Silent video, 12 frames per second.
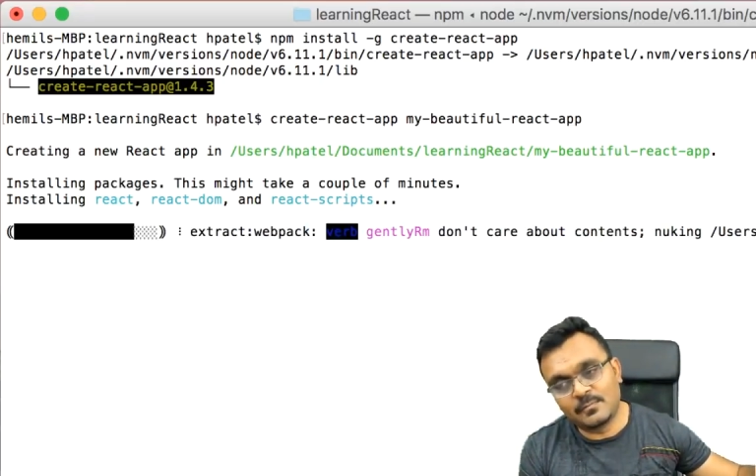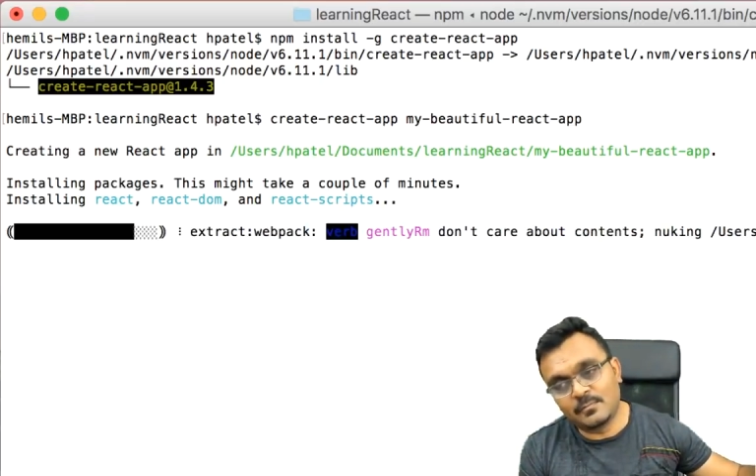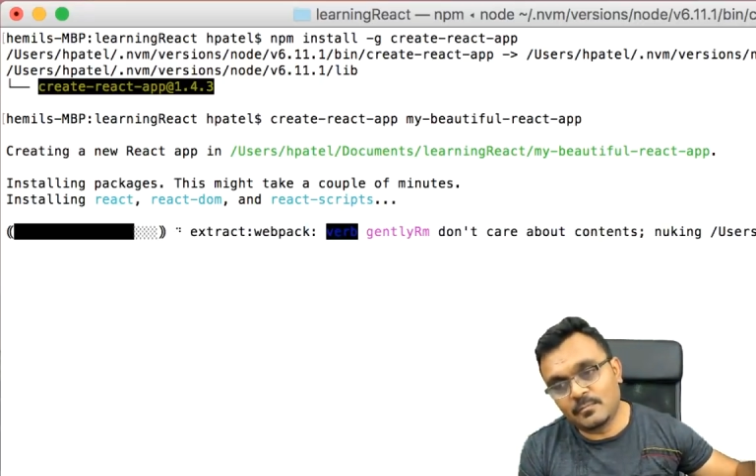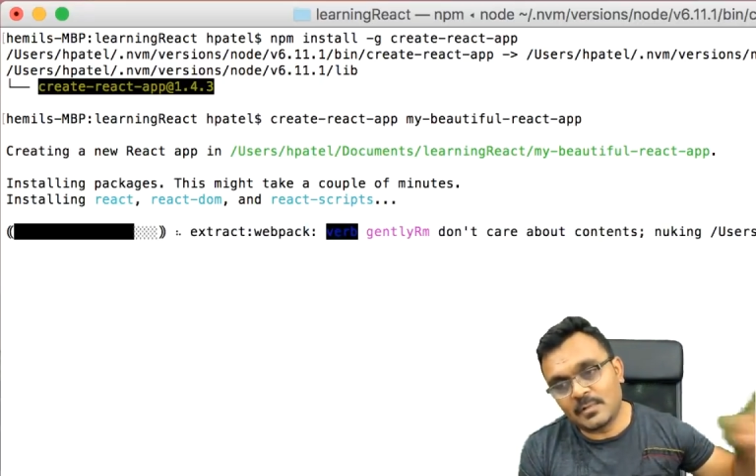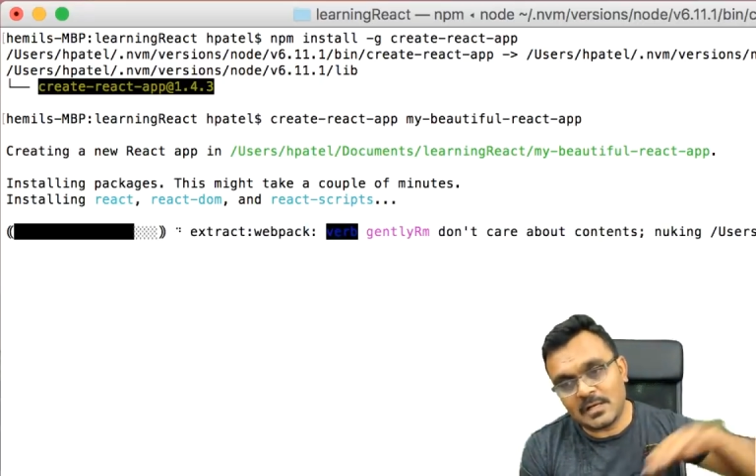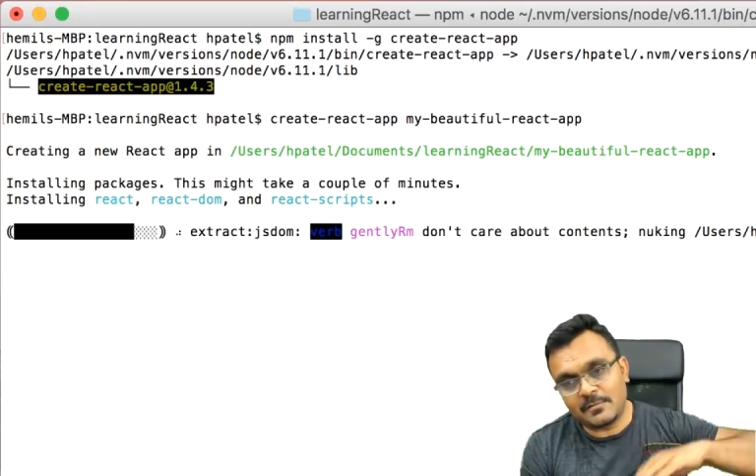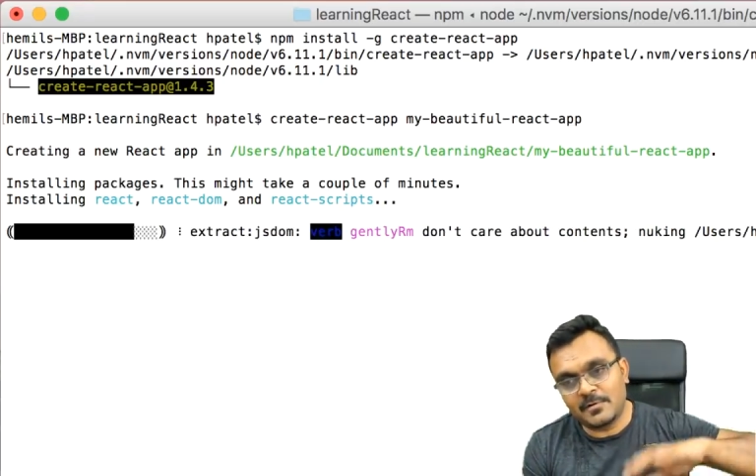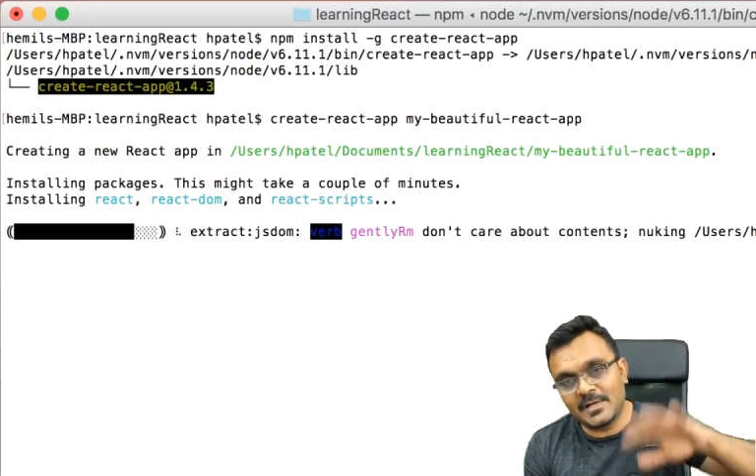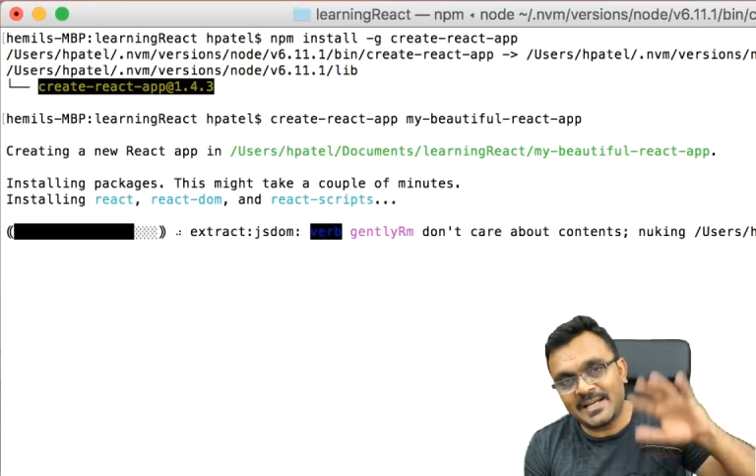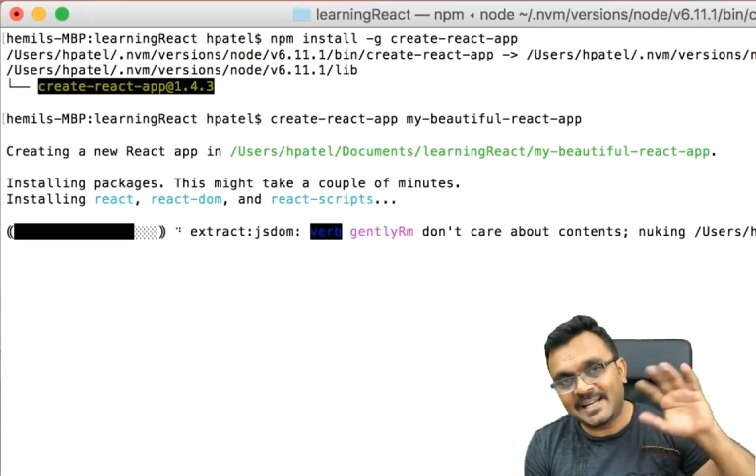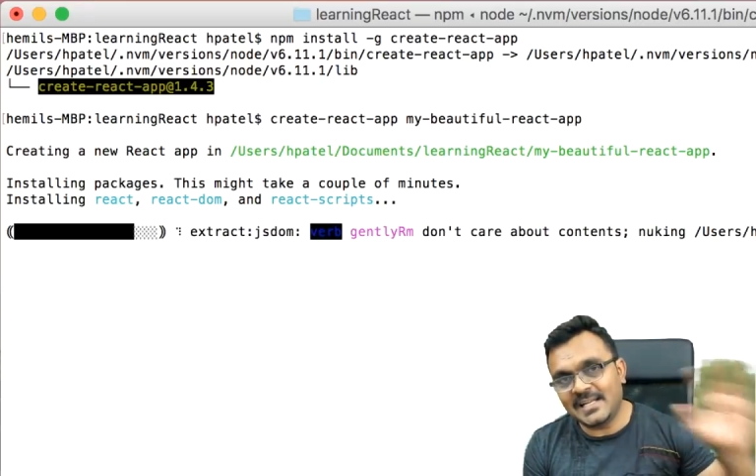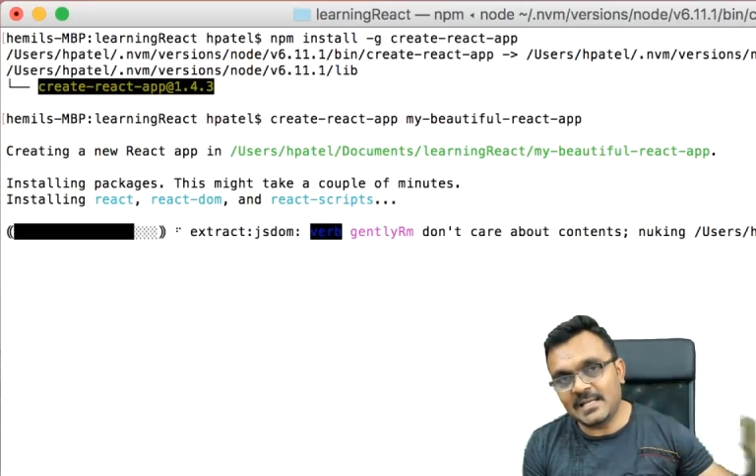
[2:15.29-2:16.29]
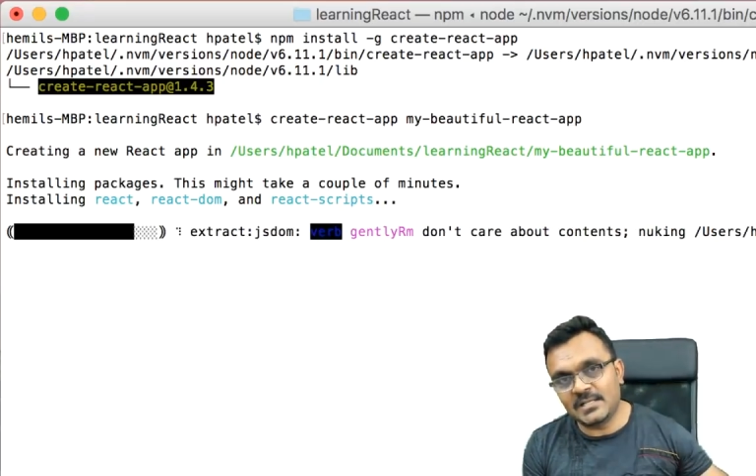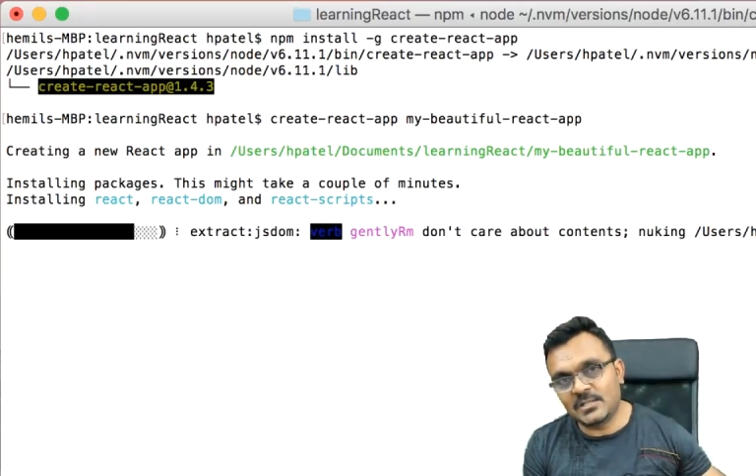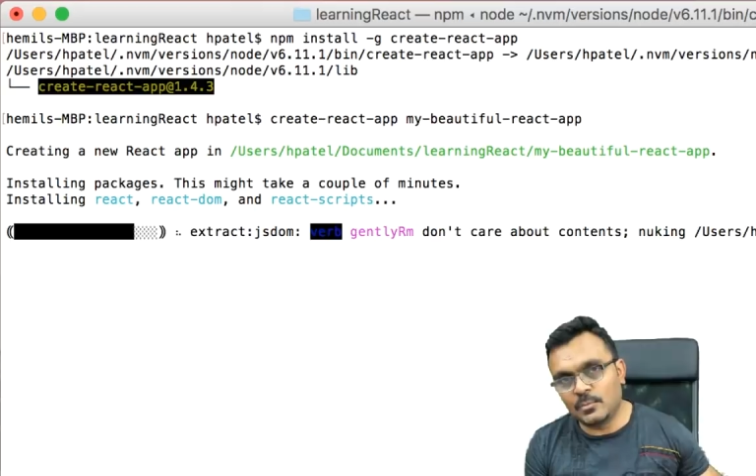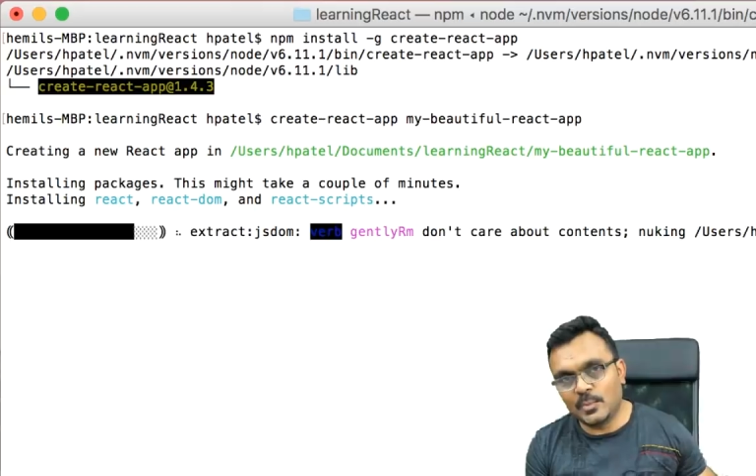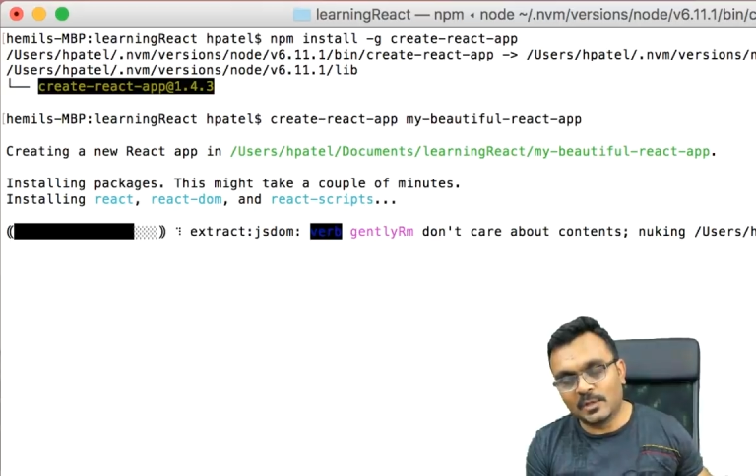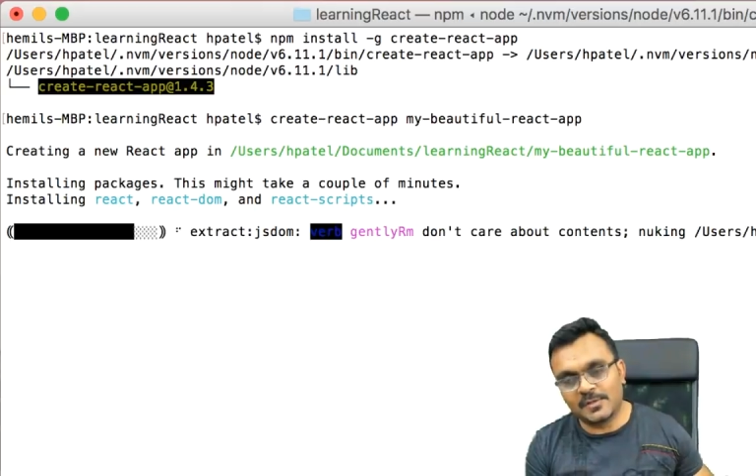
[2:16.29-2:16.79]
whatever it needs to
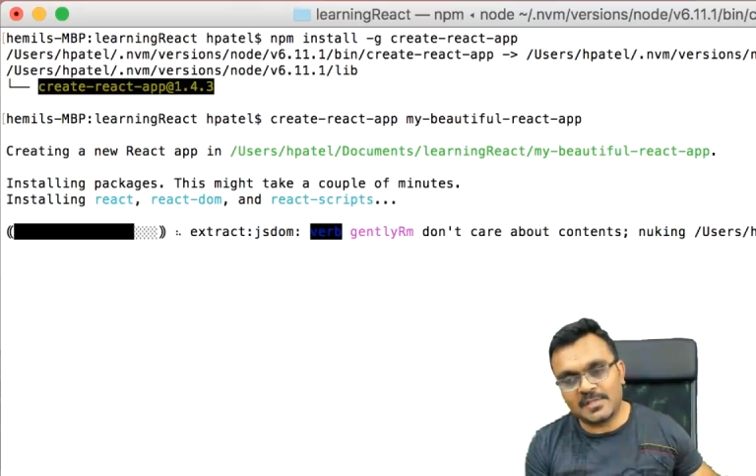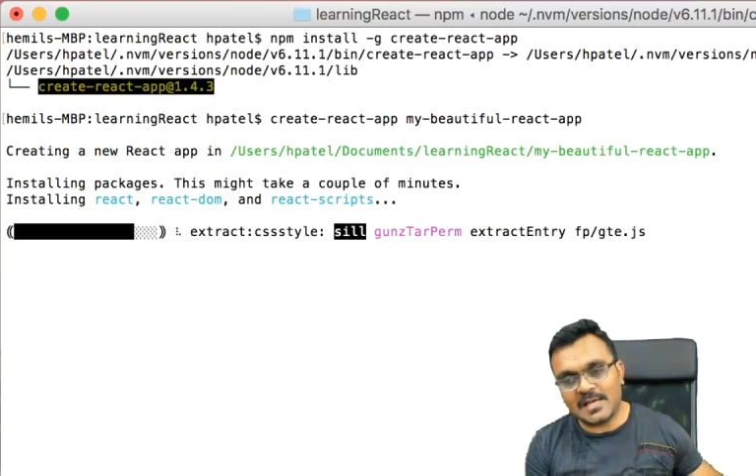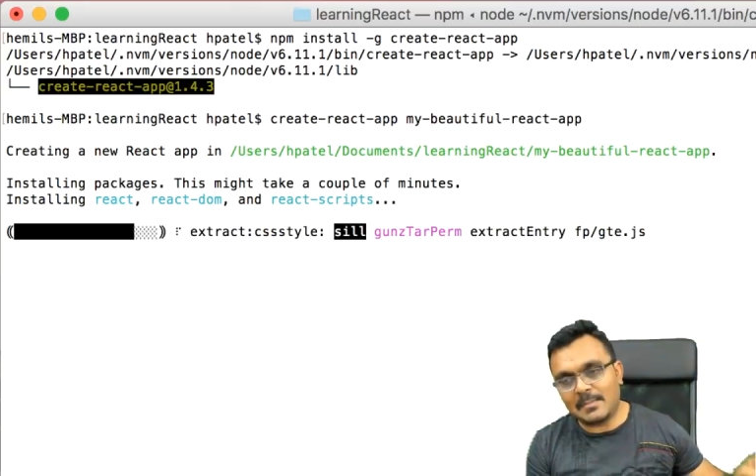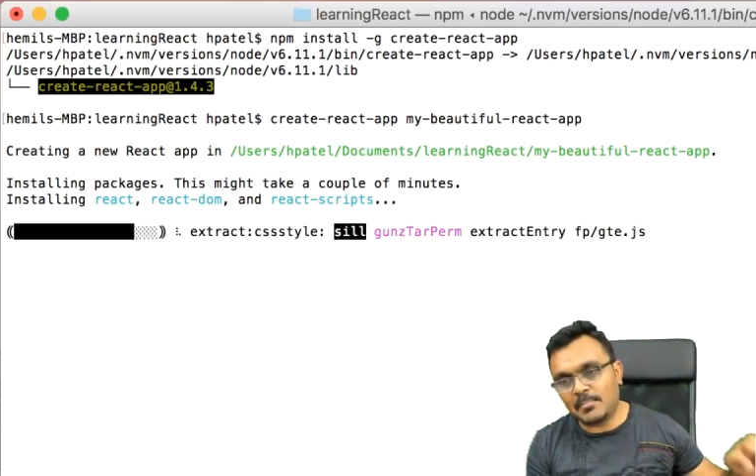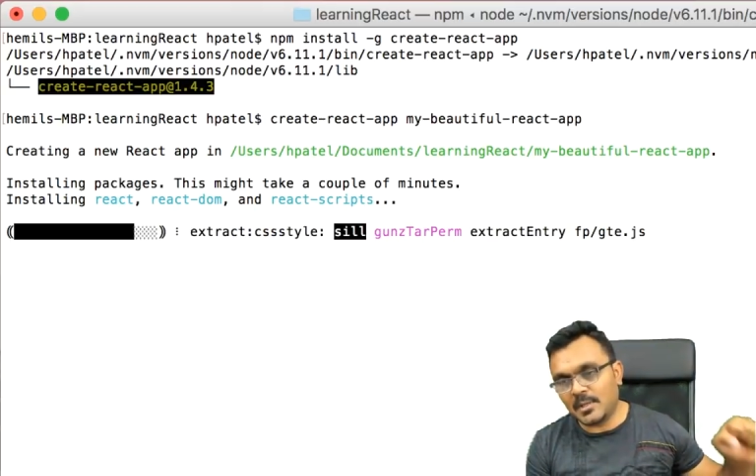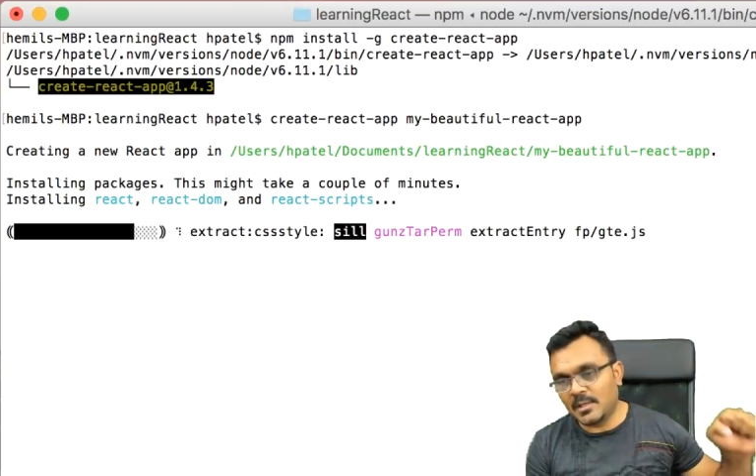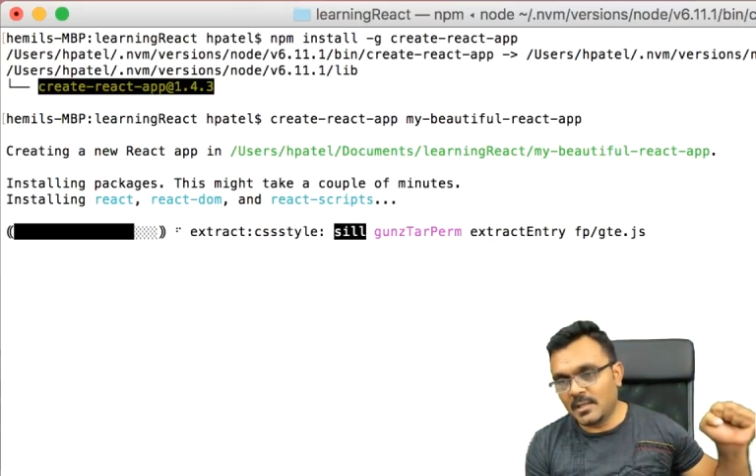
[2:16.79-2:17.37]
build this app